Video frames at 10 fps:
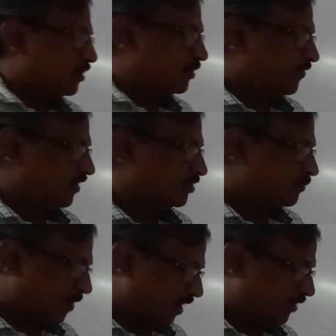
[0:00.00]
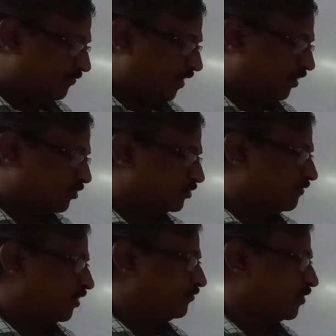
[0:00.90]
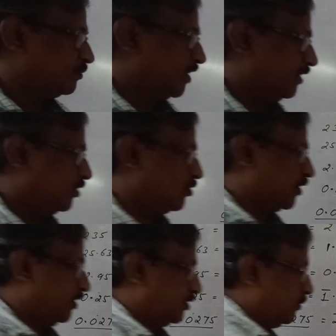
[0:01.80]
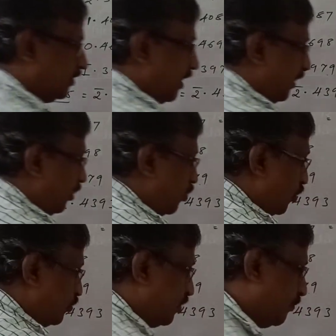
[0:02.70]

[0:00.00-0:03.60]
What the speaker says: fractional part and find out the value from the anti-logarithm. In the anti-log you see